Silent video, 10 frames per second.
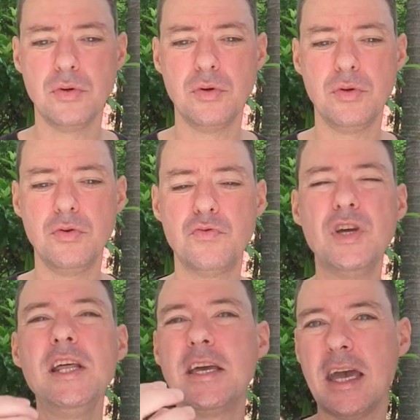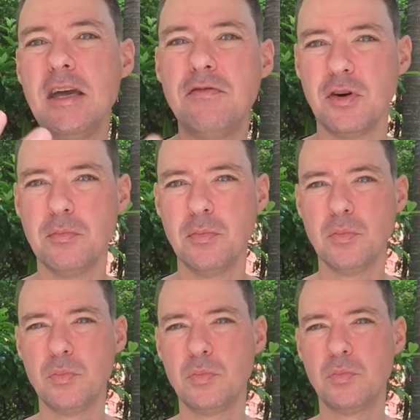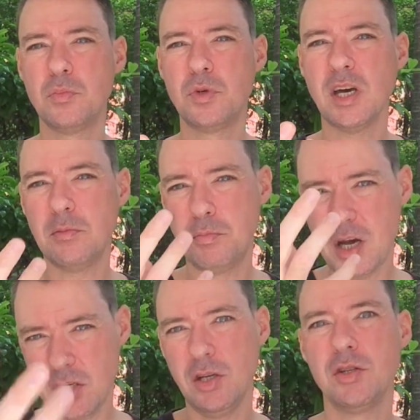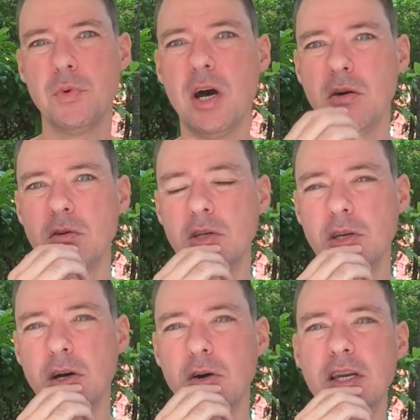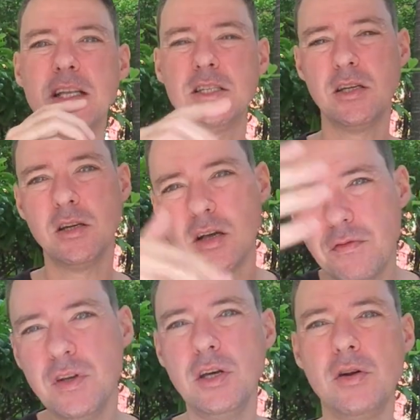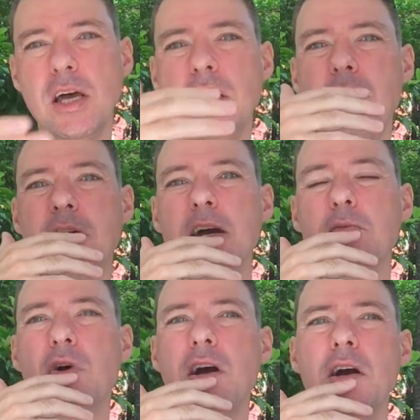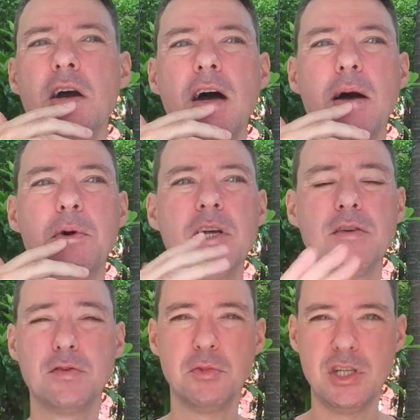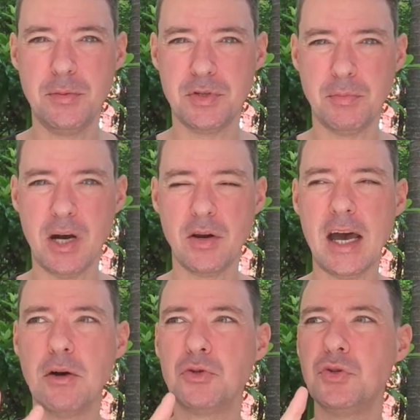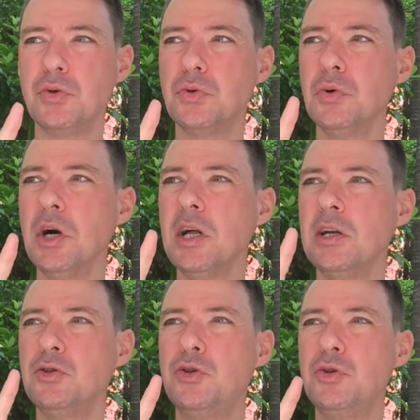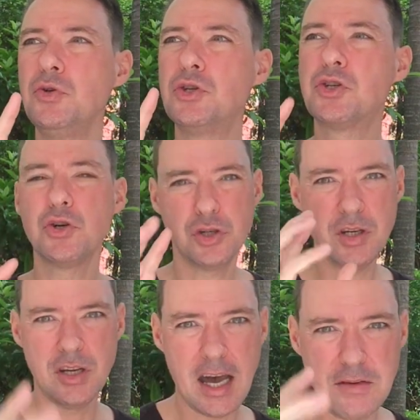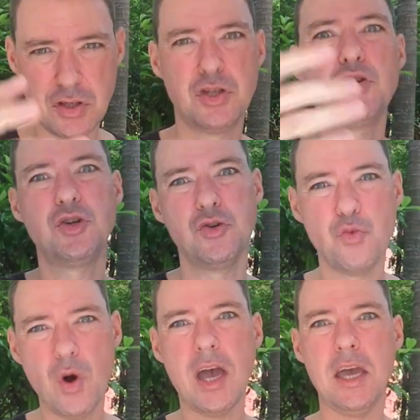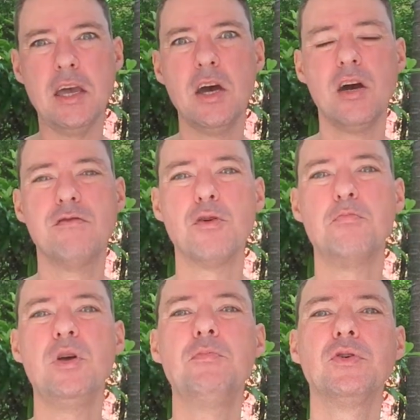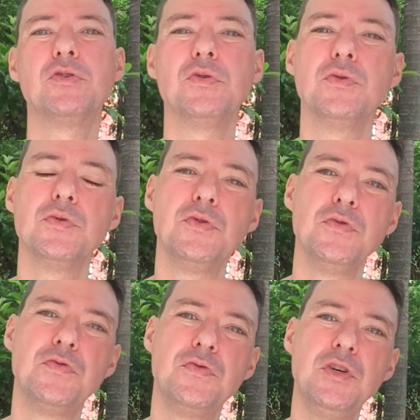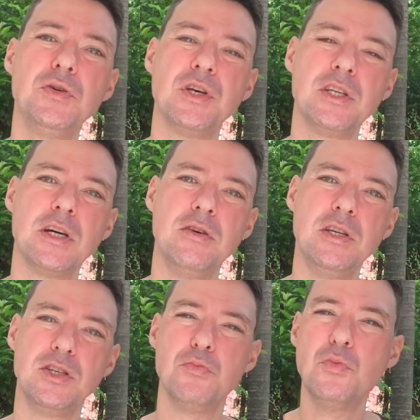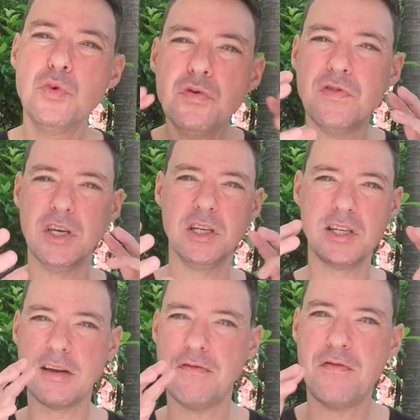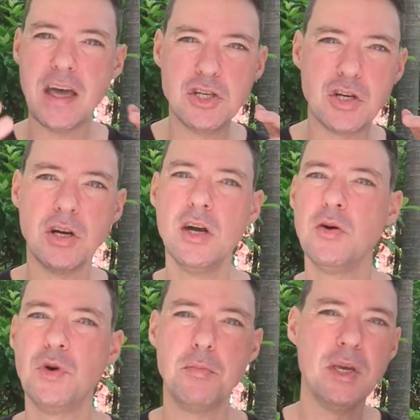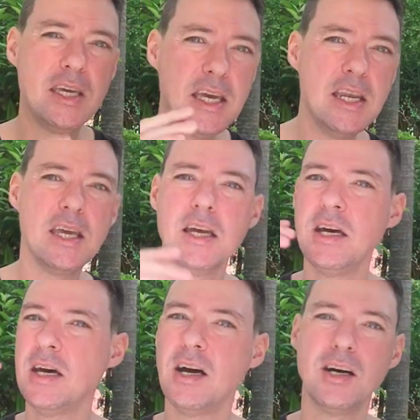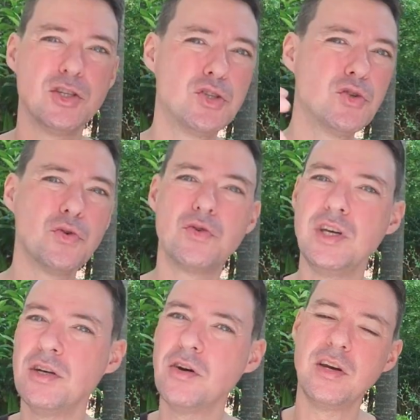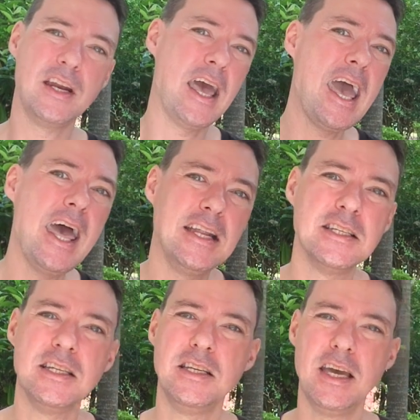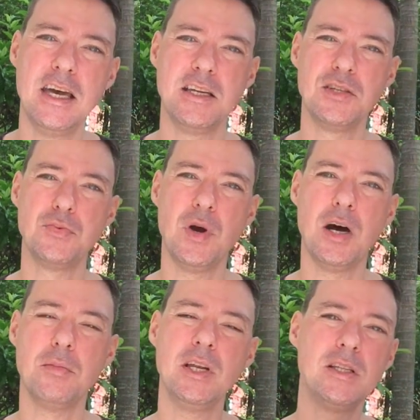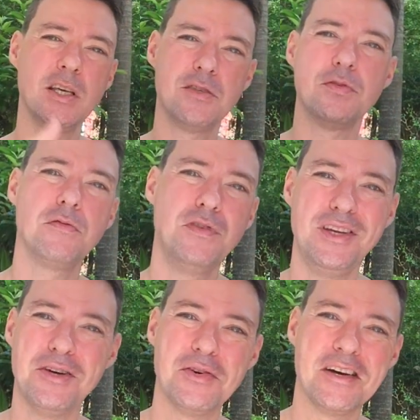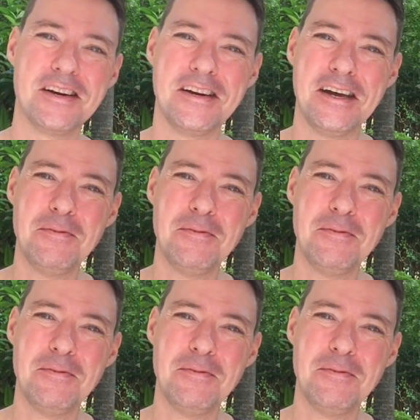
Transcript: really gave them that passion as well, you know. And that's another video later again, where I'm going to give some tips about how to do certain dives a certain way for people to feel that they're in this movie, in this adventure, with a beginning, a story, you know, and an end in the end as well. But that's for a video another day.